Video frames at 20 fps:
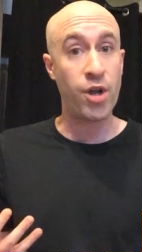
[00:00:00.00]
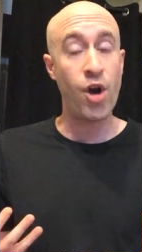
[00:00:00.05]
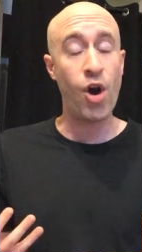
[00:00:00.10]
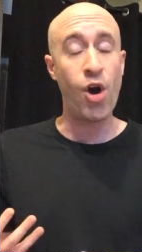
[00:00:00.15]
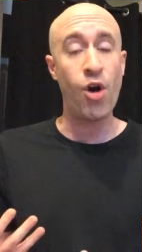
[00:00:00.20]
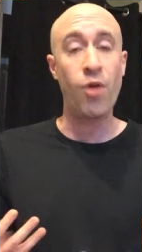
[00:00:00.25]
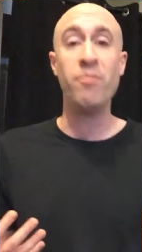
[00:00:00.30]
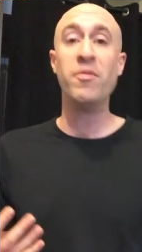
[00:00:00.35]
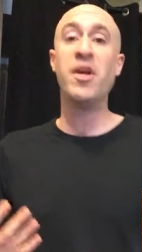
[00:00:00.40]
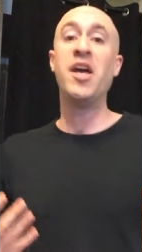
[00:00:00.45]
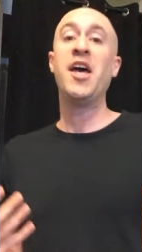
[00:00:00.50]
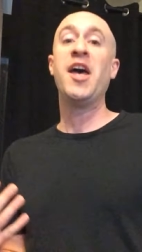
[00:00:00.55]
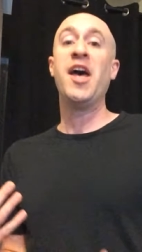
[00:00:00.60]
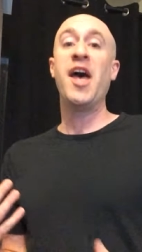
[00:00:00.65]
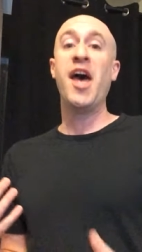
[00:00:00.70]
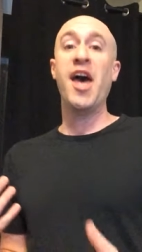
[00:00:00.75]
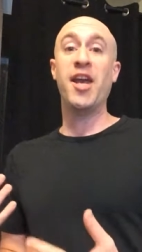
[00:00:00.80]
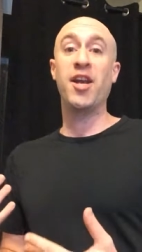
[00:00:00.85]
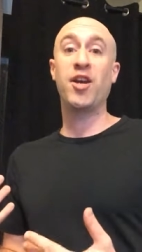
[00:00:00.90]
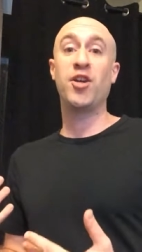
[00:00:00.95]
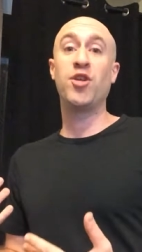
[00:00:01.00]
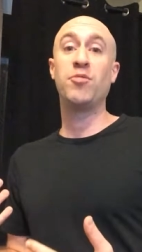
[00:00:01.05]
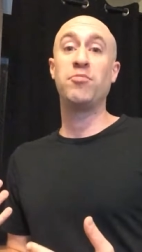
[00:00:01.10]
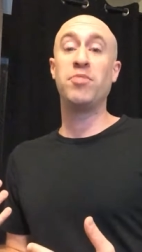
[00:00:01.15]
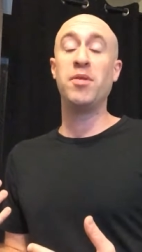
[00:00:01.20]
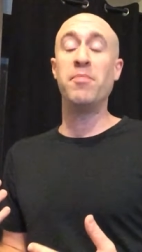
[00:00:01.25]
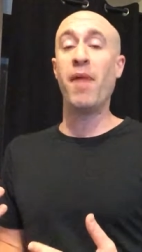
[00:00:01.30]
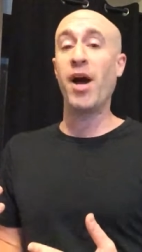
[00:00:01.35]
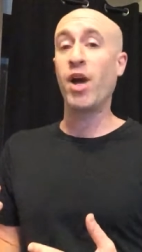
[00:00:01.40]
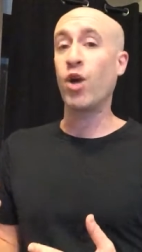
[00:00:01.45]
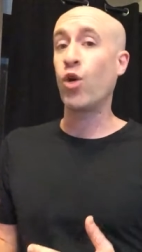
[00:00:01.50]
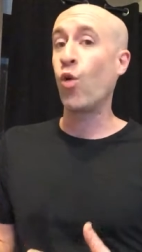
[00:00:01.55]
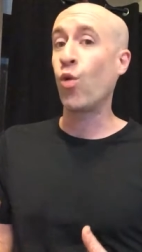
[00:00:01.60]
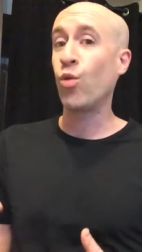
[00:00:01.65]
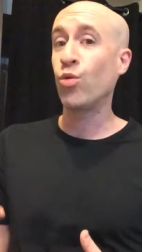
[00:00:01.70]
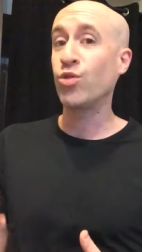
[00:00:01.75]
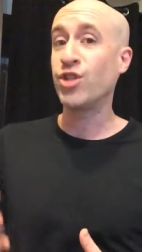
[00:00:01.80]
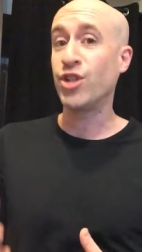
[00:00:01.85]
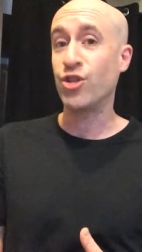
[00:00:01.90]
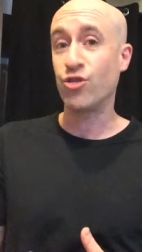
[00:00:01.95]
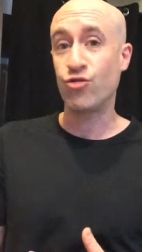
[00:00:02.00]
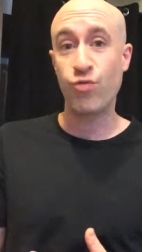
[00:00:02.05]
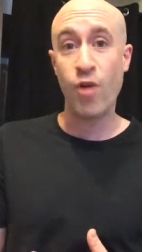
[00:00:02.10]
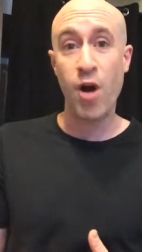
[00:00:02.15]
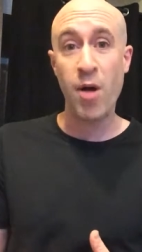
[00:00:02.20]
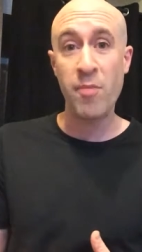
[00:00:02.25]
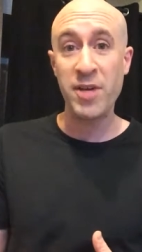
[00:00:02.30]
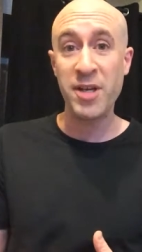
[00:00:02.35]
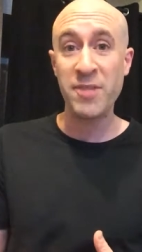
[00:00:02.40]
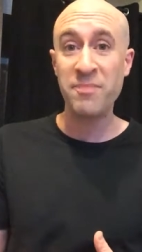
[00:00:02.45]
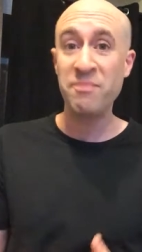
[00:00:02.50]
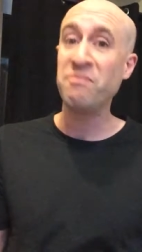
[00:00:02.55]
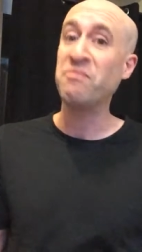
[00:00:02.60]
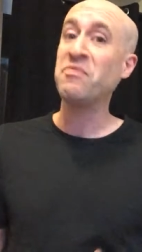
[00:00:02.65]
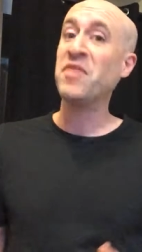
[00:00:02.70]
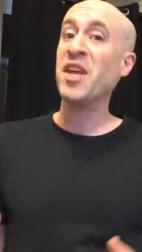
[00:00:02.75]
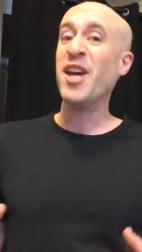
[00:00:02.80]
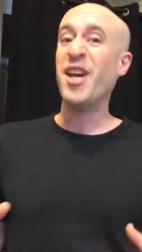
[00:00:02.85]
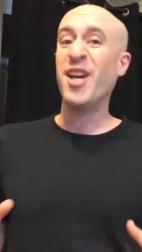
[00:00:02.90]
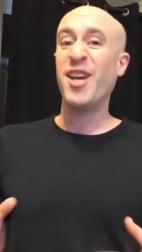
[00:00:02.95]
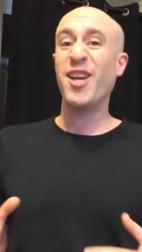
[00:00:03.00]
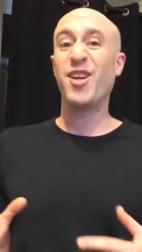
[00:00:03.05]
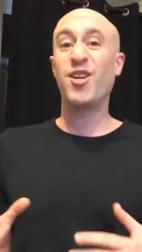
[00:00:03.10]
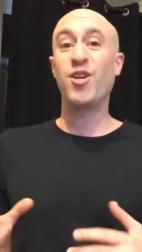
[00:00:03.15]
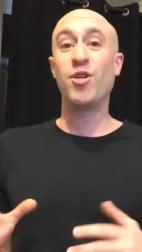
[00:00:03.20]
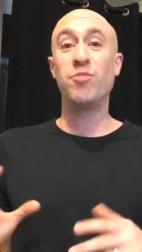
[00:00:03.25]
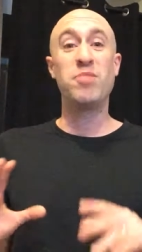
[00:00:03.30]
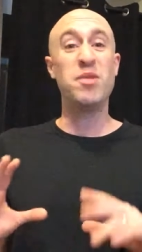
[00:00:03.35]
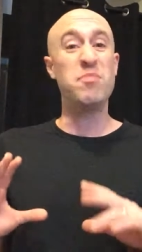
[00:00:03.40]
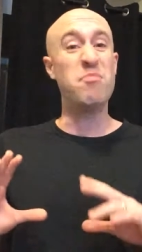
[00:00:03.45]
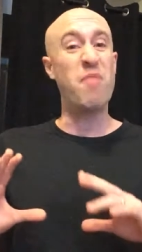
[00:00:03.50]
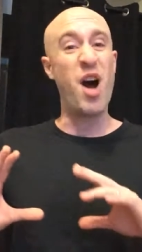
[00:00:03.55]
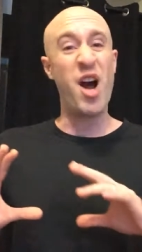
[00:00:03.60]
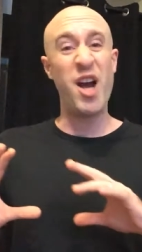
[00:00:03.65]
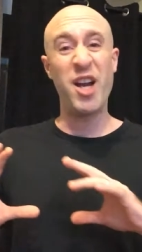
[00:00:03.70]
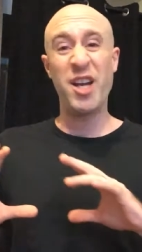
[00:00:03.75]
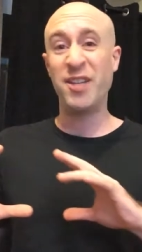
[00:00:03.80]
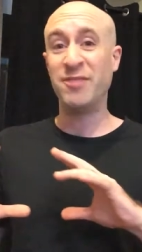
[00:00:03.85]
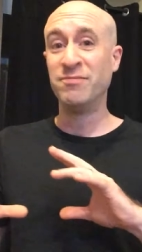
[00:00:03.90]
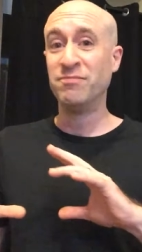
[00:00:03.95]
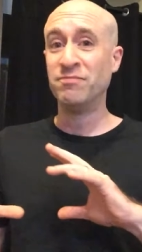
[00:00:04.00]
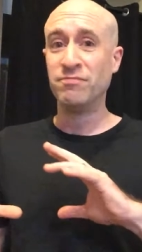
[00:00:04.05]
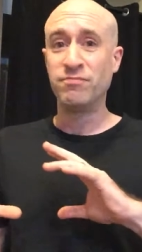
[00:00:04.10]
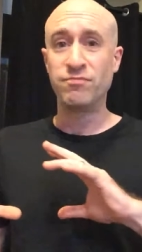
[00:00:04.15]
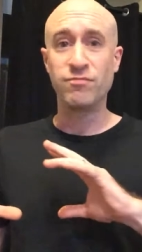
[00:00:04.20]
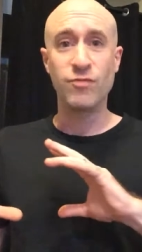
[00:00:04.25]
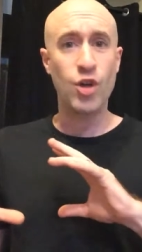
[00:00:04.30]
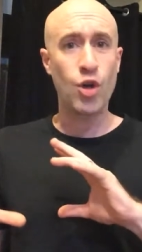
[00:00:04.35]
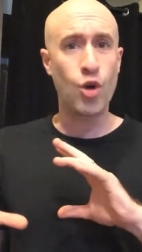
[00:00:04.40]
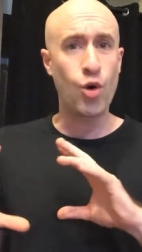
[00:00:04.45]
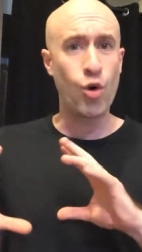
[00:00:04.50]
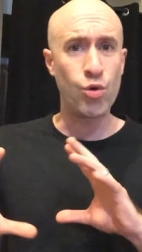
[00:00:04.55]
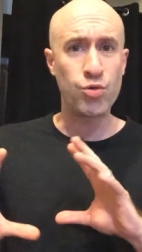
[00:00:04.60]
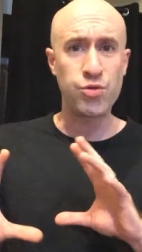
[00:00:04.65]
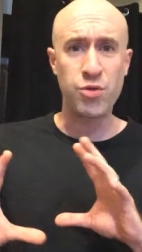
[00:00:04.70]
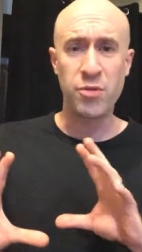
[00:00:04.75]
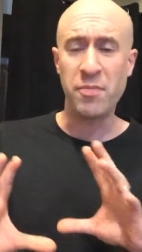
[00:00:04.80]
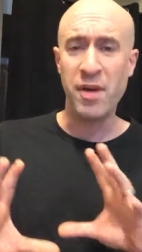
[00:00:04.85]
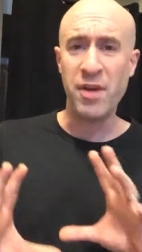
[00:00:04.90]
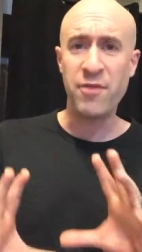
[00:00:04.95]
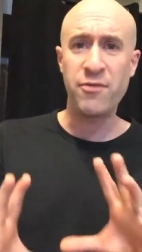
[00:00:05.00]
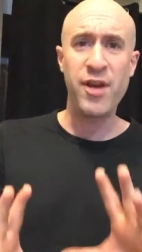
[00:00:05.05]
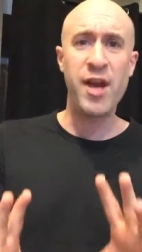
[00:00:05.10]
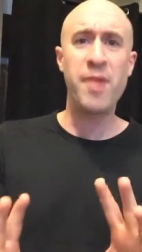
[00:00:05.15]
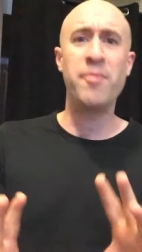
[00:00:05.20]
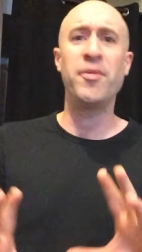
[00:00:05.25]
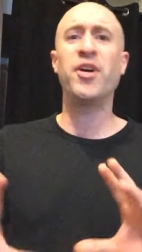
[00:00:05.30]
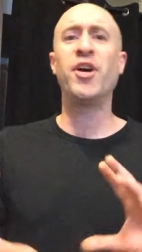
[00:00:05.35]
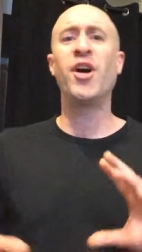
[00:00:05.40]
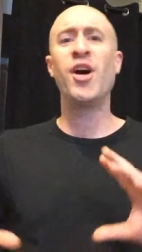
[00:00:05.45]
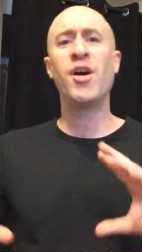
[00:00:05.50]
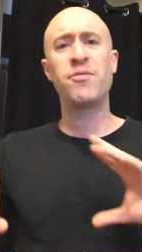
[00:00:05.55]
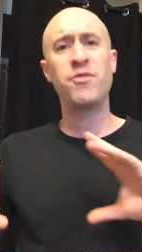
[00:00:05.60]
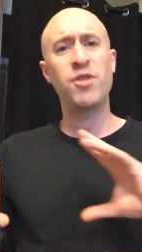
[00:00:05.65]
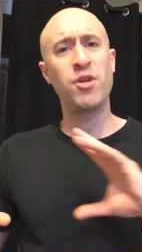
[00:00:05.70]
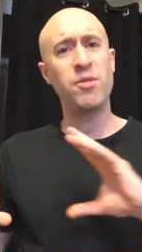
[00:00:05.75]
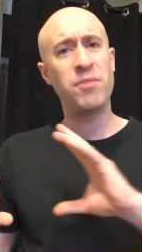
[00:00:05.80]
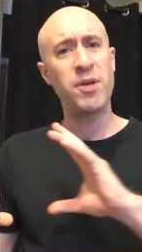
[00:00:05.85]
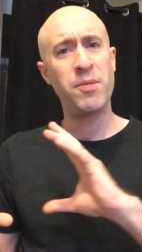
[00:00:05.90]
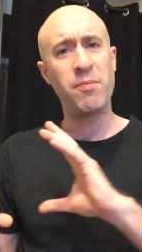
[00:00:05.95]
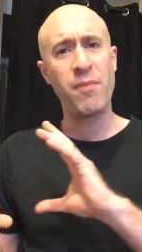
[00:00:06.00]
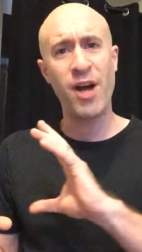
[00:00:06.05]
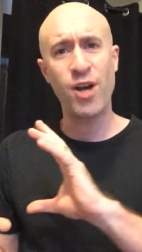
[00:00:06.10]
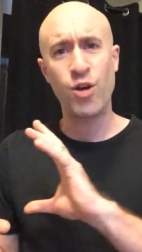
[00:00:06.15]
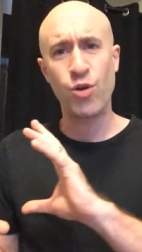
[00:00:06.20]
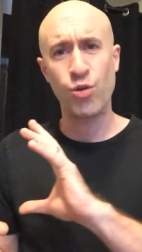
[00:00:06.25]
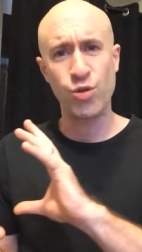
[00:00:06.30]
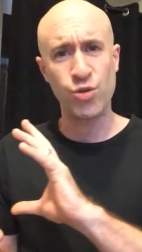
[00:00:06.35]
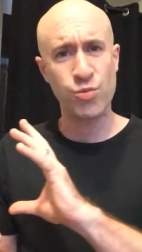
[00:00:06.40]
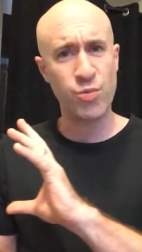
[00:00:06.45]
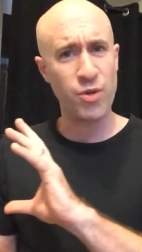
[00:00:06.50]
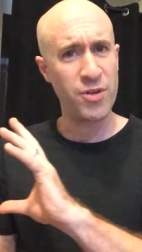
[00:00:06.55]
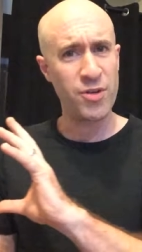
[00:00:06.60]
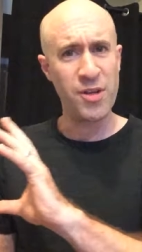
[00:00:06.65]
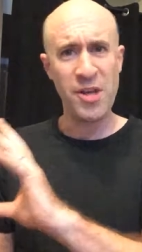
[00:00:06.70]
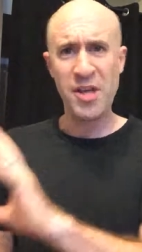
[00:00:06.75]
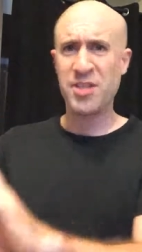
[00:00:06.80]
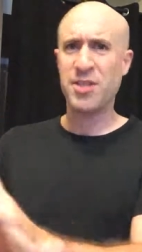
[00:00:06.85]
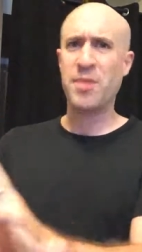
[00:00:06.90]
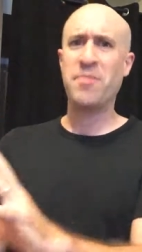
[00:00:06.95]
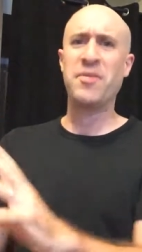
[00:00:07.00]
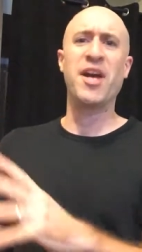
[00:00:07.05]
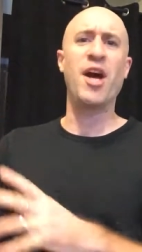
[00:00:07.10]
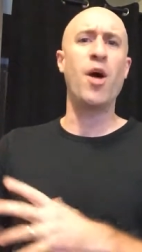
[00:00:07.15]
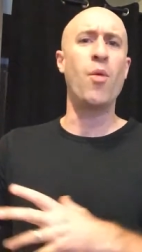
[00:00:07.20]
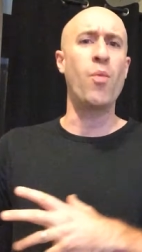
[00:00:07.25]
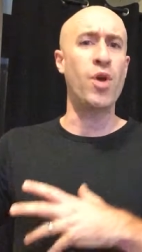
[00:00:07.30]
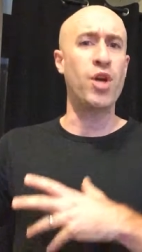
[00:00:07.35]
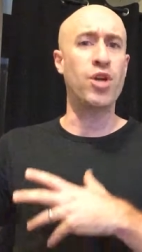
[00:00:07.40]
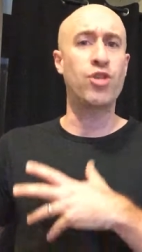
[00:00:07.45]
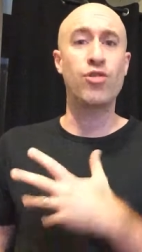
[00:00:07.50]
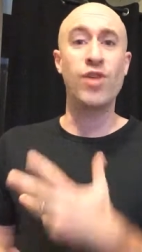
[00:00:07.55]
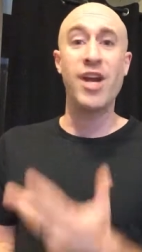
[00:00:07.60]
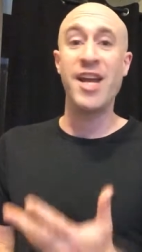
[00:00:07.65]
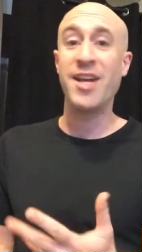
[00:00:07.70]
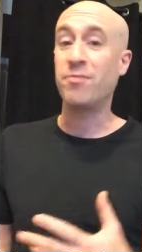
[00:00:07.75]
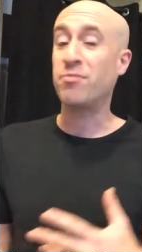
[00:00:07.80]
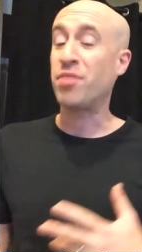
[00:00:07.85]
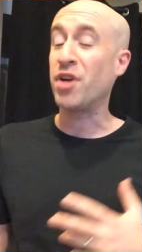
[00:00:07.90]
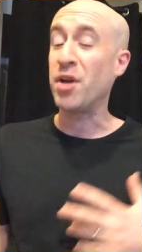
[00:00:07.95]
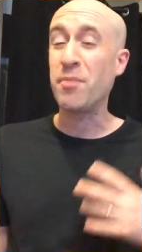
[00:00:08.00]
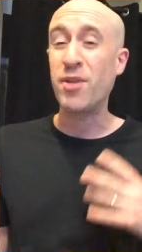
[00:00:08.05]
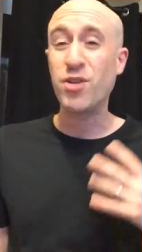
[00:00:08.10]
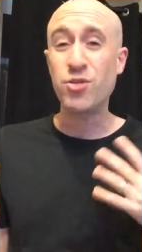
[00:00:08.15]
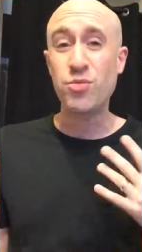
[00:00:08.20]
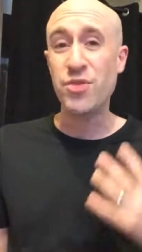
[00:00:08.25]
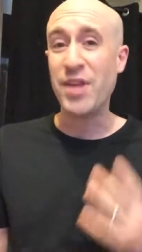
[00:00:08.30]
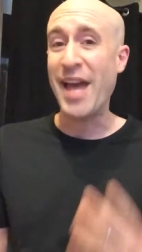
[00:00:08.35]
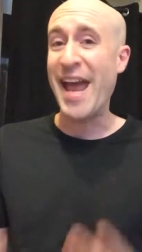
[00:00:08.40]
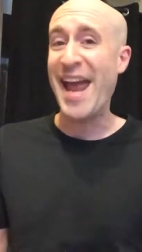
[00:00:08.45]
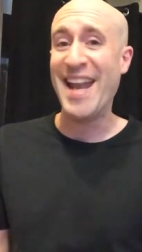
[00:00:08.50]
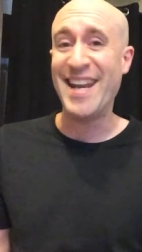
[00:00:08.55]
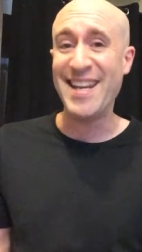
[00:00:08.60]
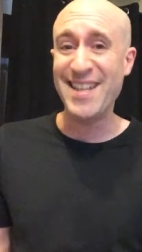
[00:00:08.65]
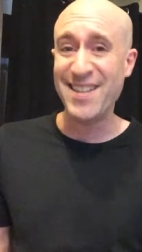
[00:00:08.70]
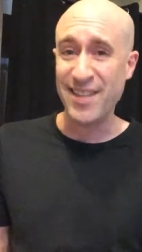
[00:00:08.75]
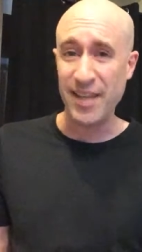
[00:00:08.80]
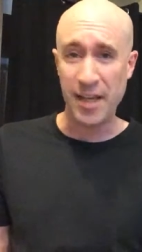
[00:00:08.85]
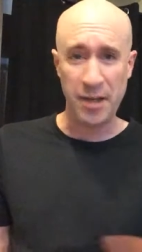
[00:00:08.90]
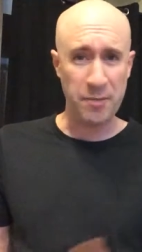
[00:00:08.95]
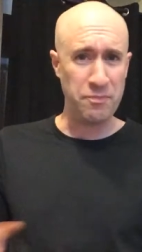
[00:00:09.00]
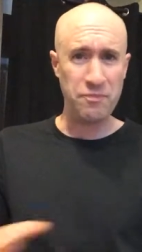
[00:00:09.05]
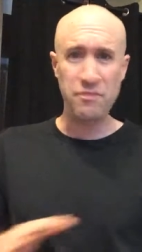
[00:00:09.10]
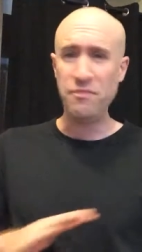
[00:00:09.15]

to go. And it could be my goals in drumming, it could be my goals with my family life, could be my goals with something I want to create, pretty much with anything.